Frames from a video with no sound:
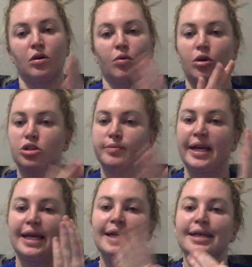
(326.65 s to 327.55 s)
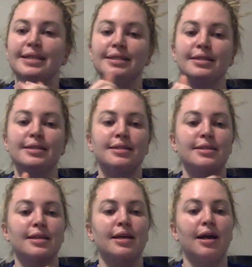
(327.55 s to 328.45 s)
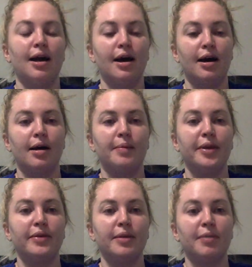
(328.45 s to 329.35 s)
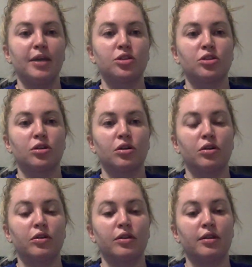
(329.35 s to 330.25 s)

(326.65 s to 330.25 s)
wash my hands, and then make sure